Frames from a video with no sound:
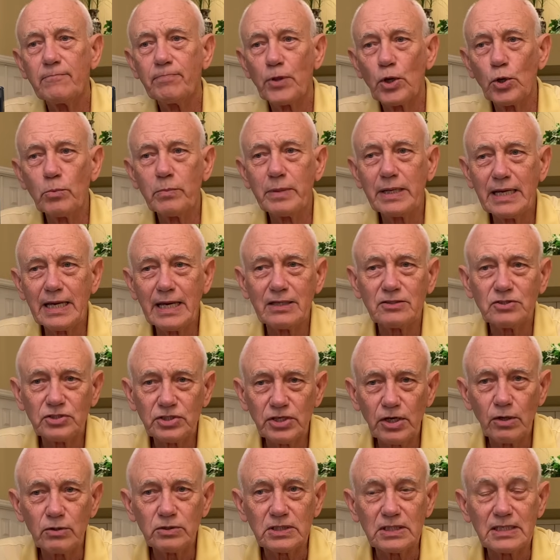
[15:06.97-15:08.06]
whom he has
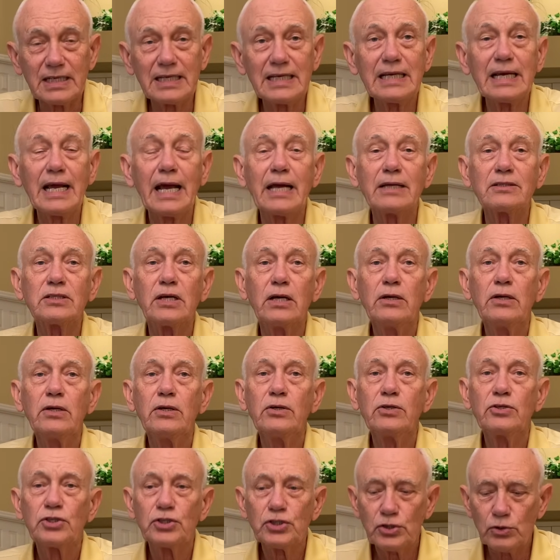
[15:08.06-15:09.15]
chosen, he has
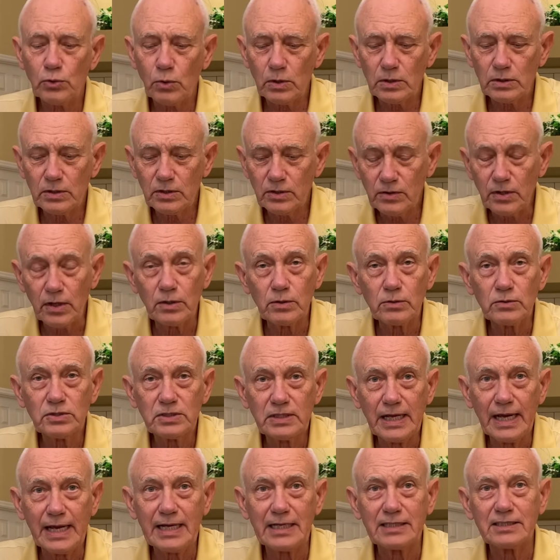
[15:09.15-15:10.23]
shortened those
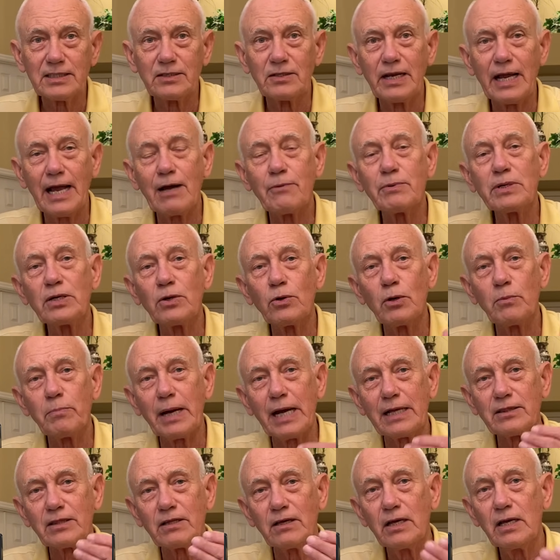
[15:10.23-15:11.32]
days. And now we know
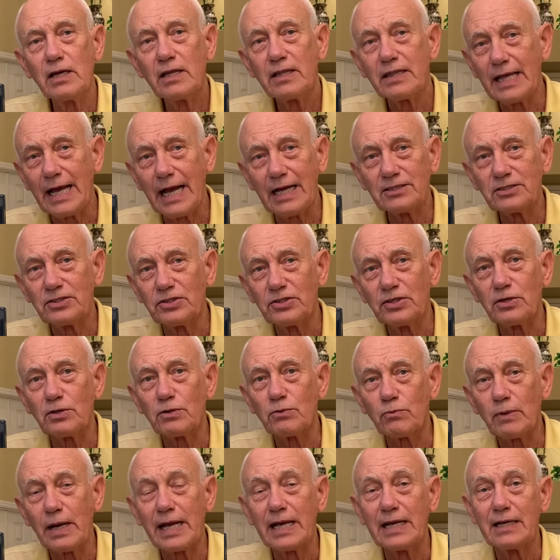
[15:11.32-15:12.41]
about the thousand year
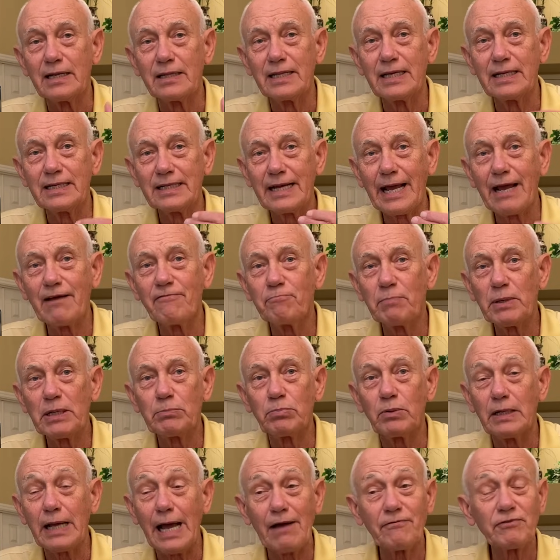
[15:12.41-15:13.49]
reign, and he gave
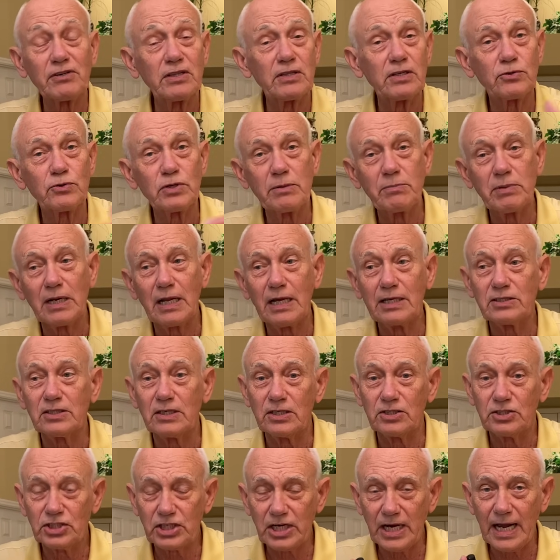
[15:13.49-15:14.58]
people after the tribulation a
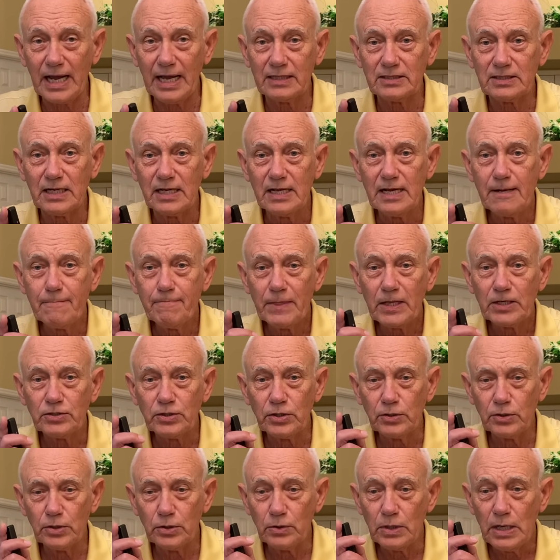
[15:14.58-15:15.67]
chance
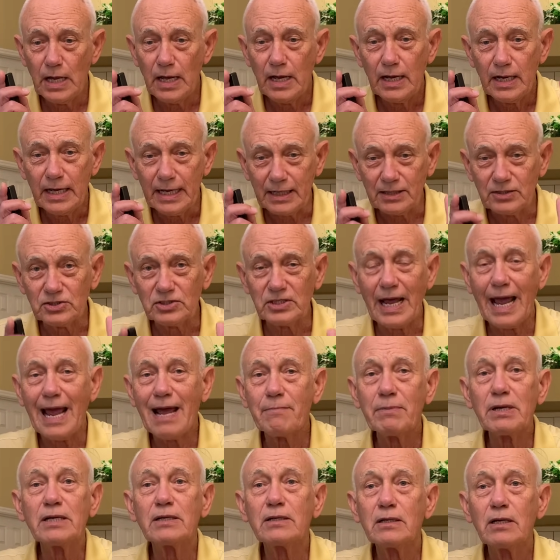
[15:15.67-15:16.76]
to
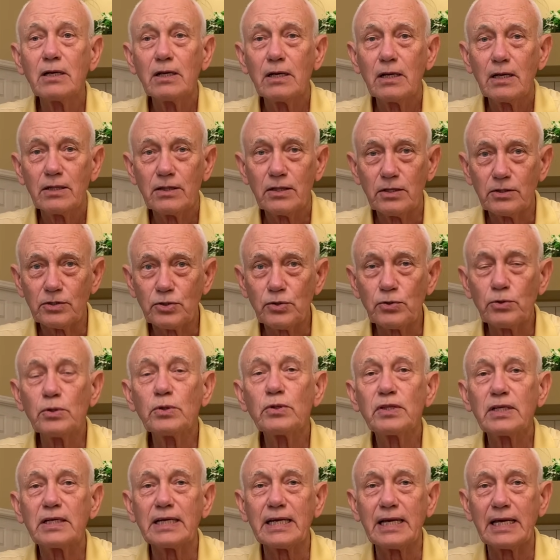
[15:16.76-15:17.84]
examine the truth
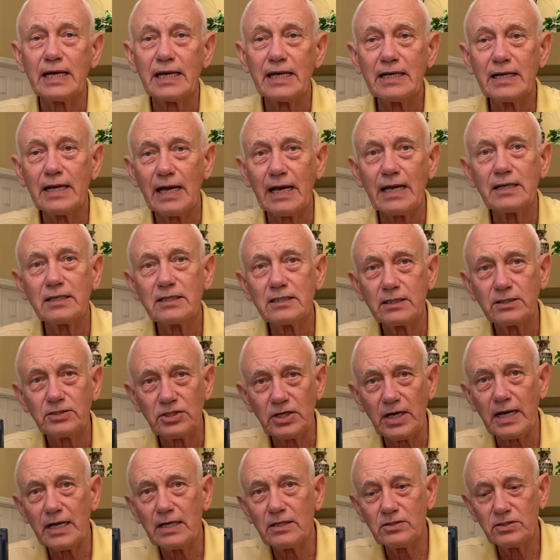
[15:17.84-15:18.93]
again and to
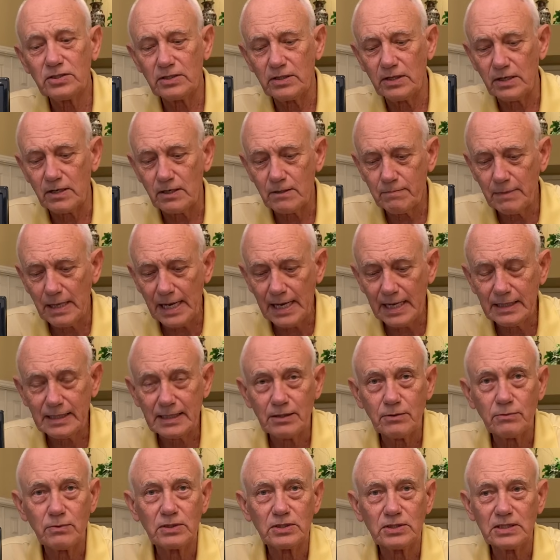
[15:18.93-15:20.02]
change their mind and
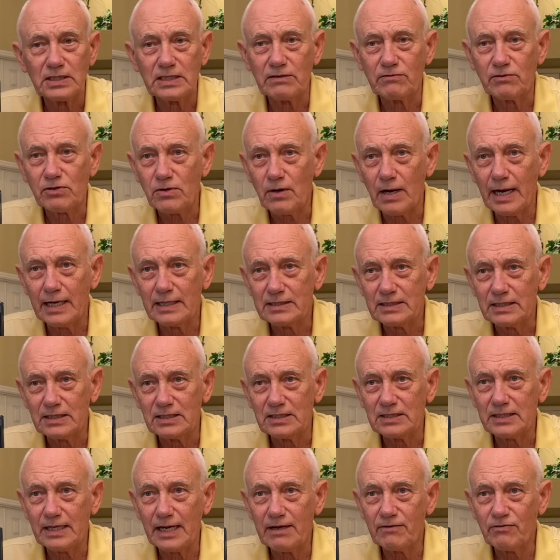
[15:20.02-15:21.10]
receive Christ as
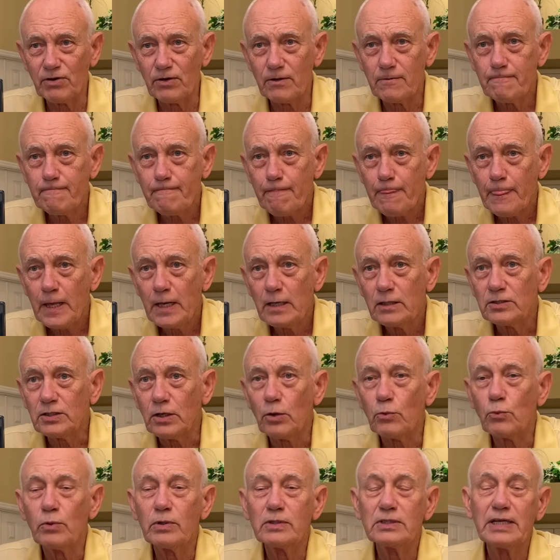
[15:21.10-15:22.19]
Savior. So
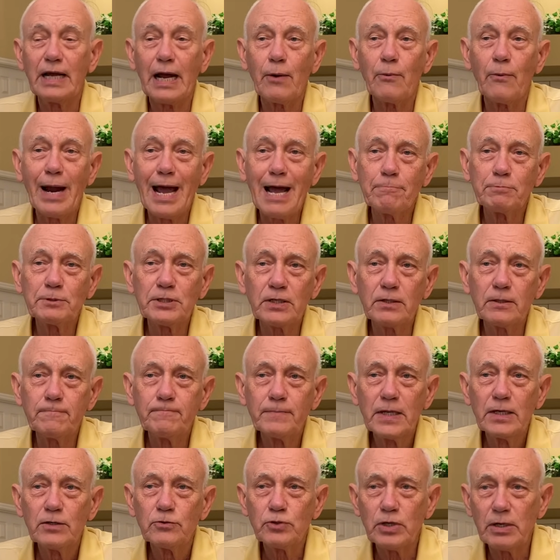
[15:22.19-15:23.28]
rapture,
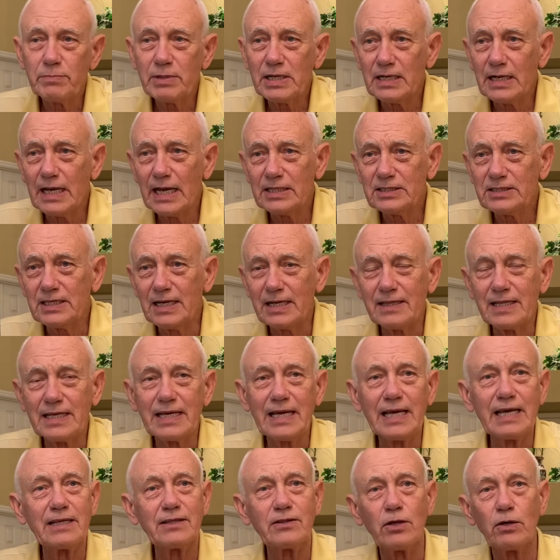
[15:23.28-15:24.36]
tribulation, and the
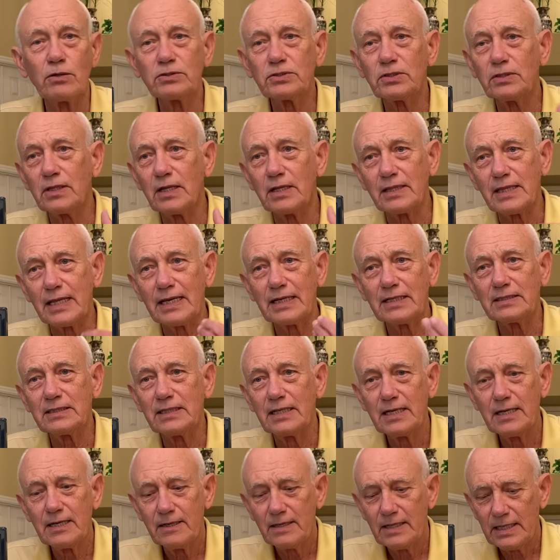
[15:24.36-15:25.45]
end, those are the things
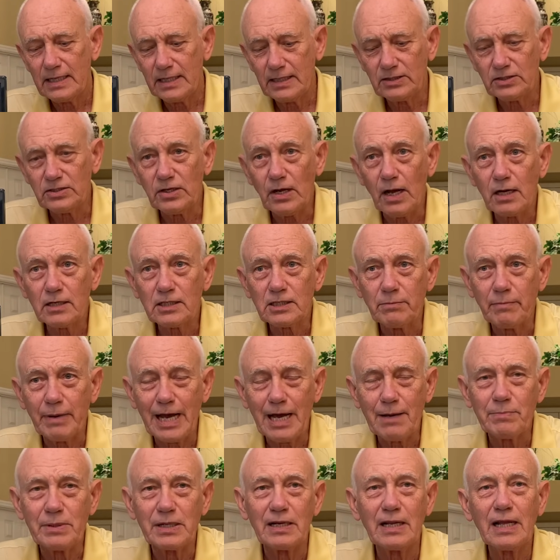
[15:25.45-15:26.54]
he's talked
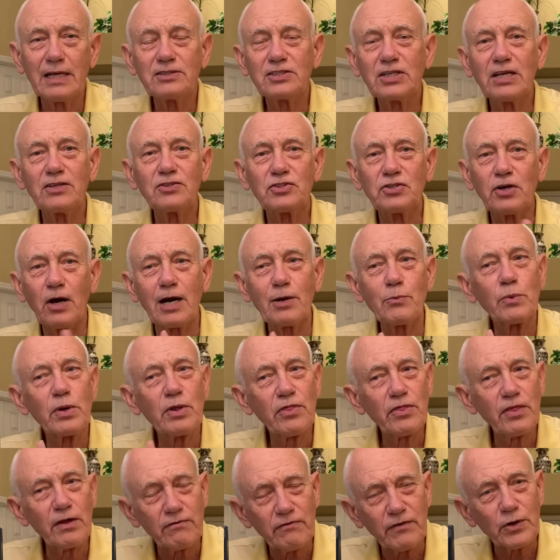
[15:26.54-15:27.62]
about. But let's get started with
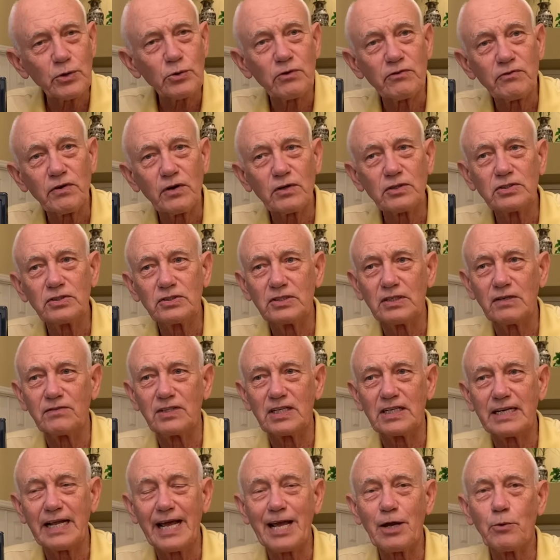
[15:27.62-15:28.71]
the vocal verses of the
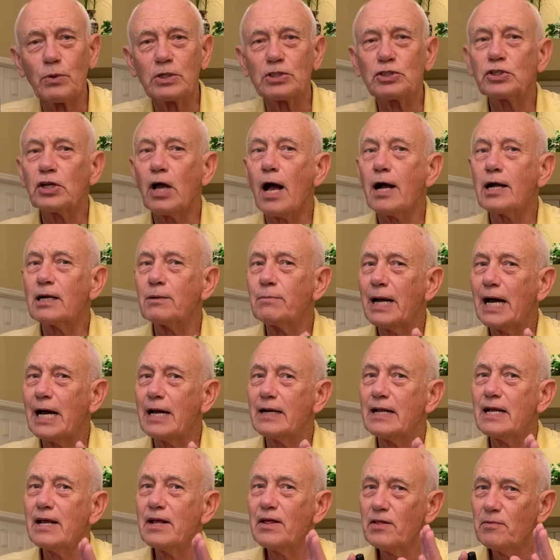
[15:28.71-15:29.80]
day, which talk
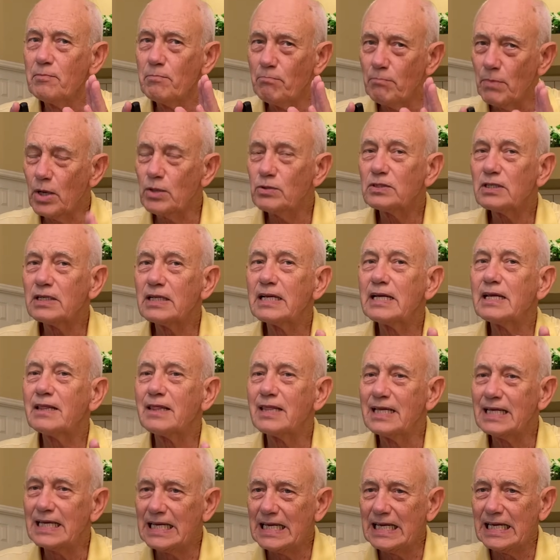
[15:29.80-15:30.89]
about mostly
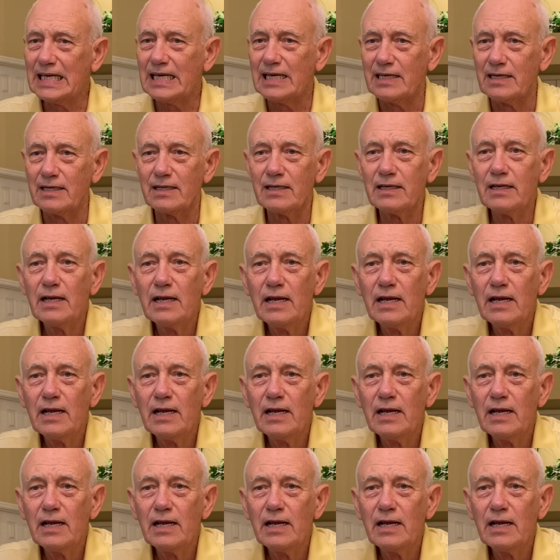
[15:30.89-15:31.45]
the end.